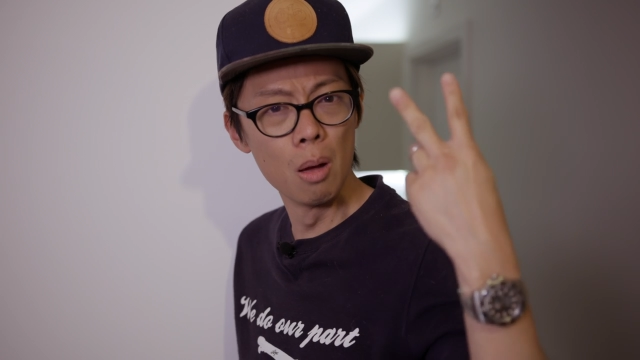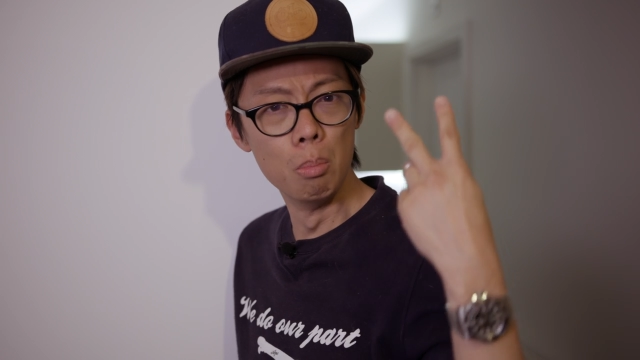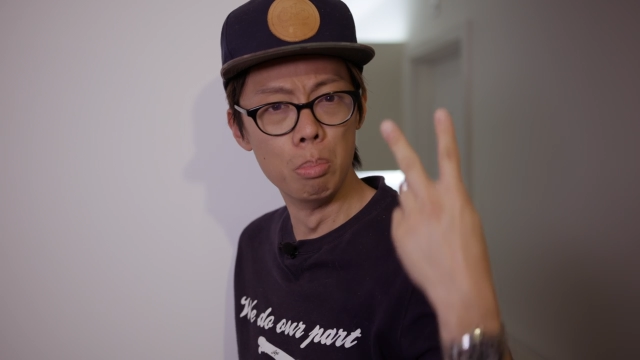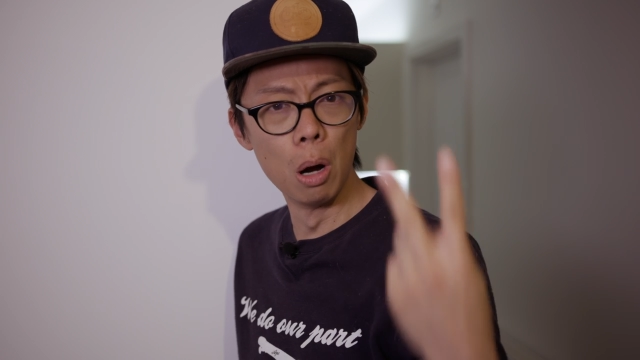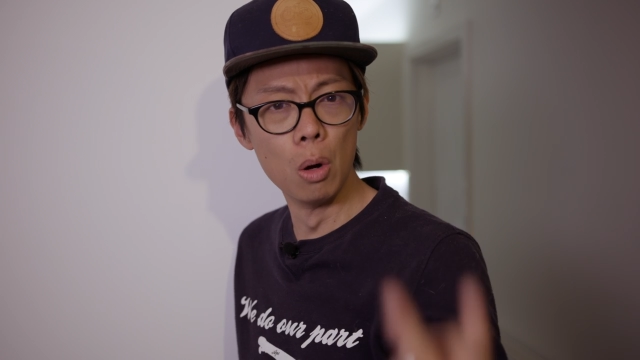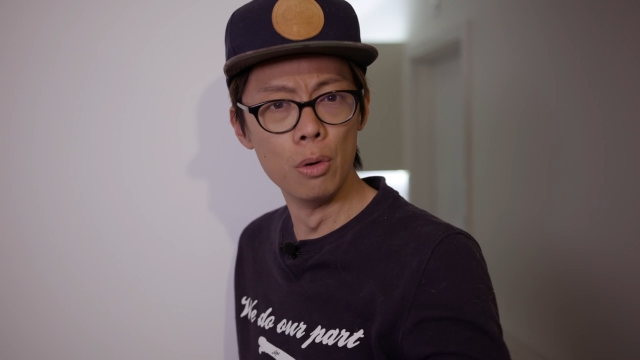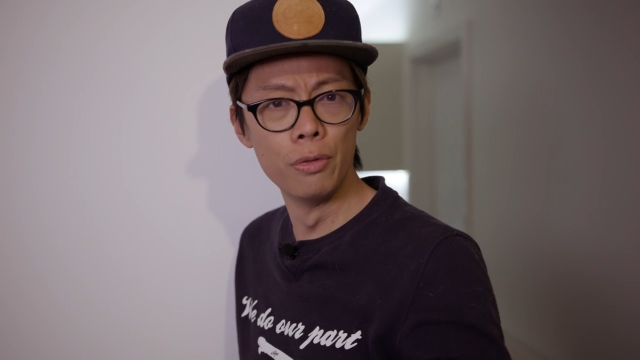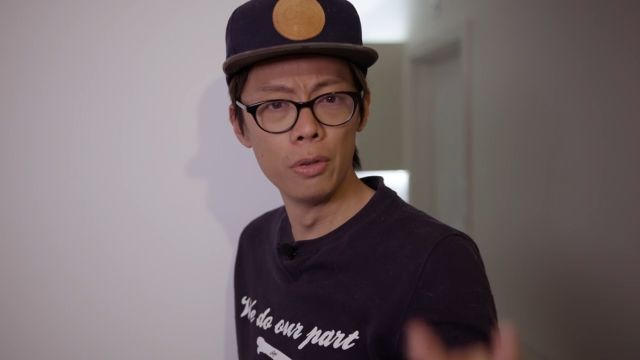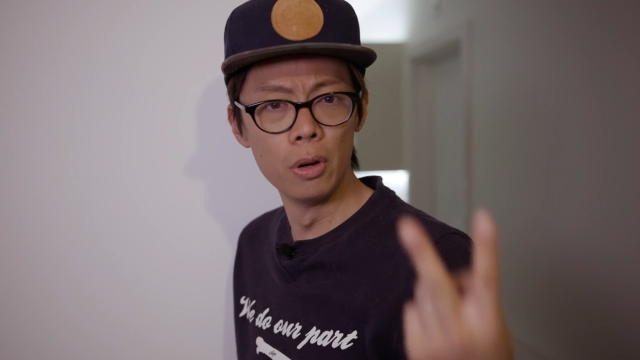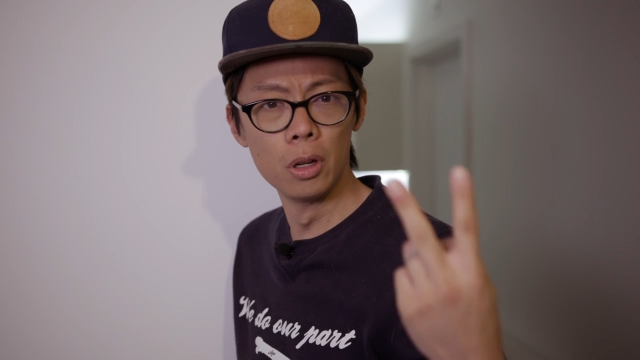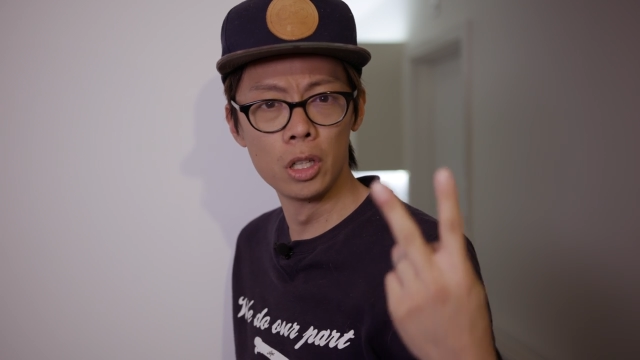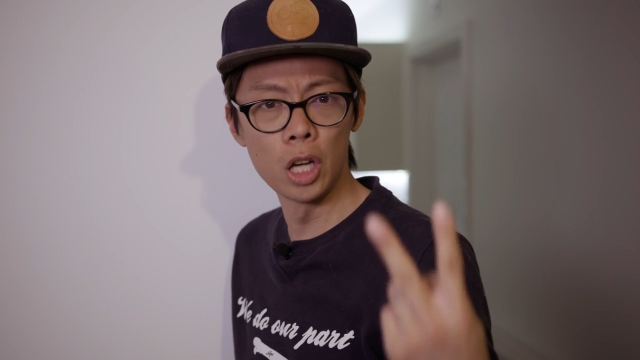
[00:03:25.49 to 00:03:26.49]
Both
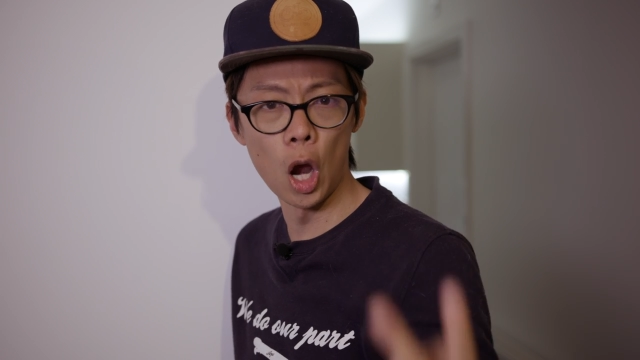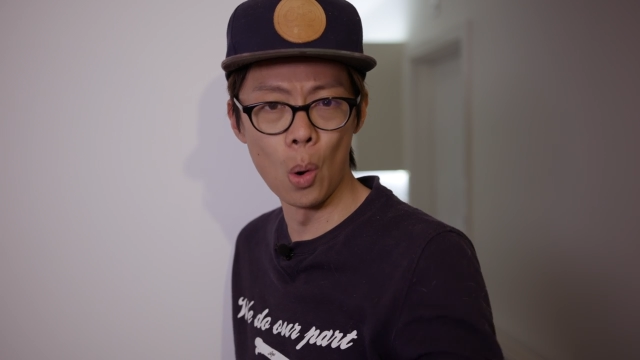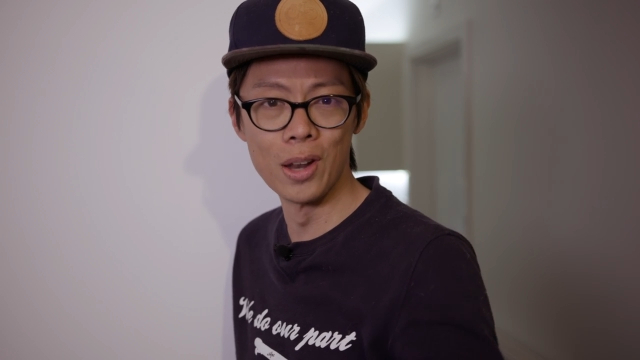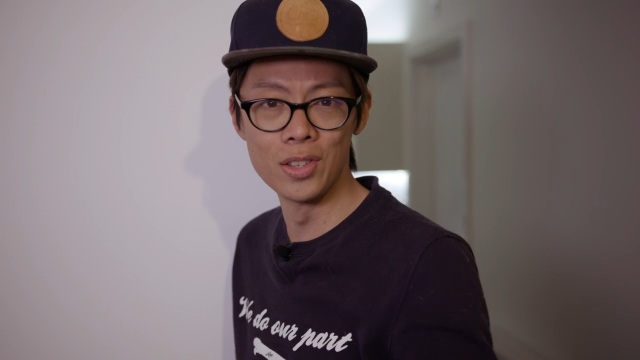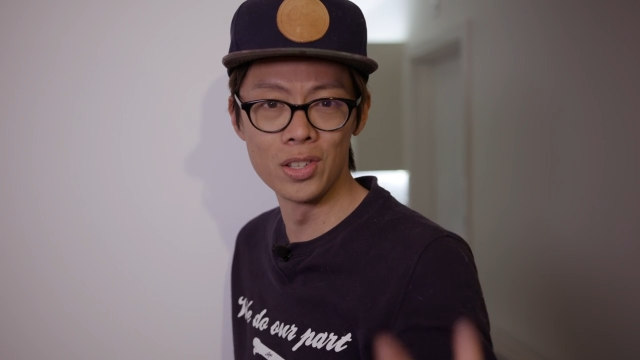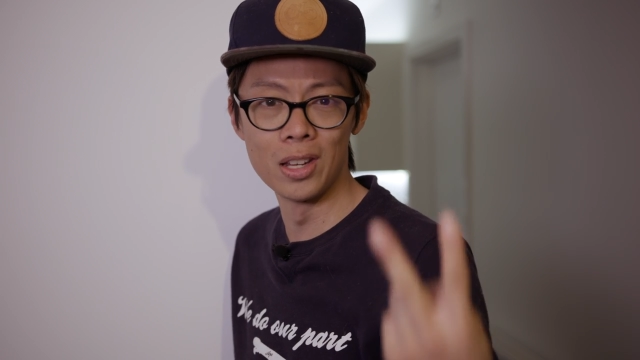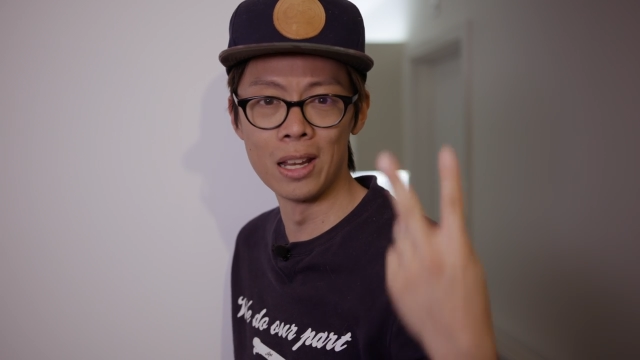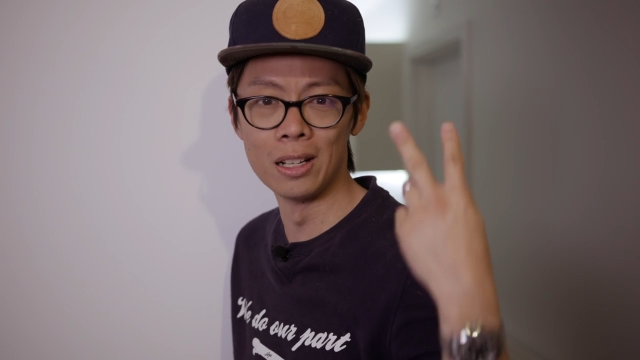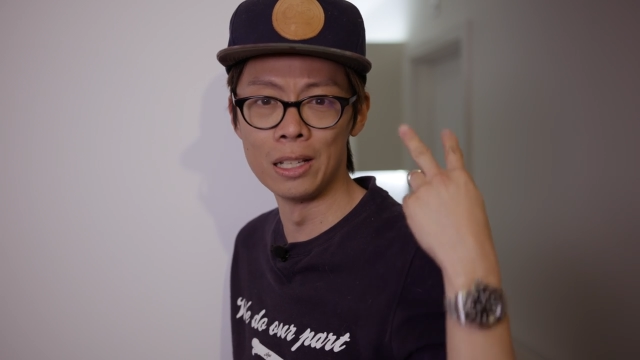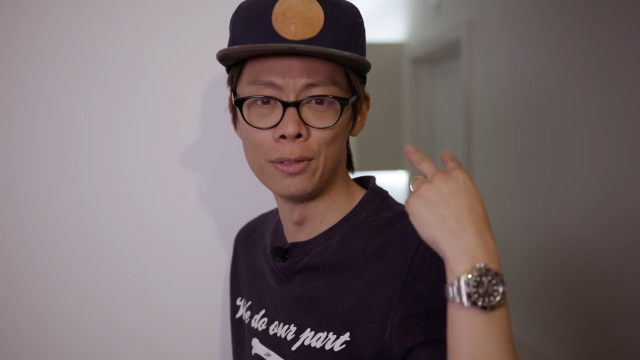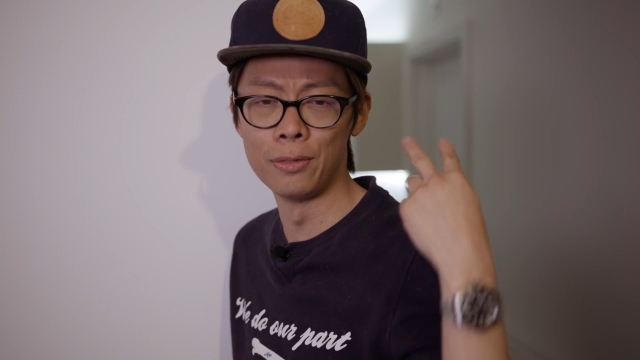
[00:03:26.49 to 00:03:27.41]
coincidentally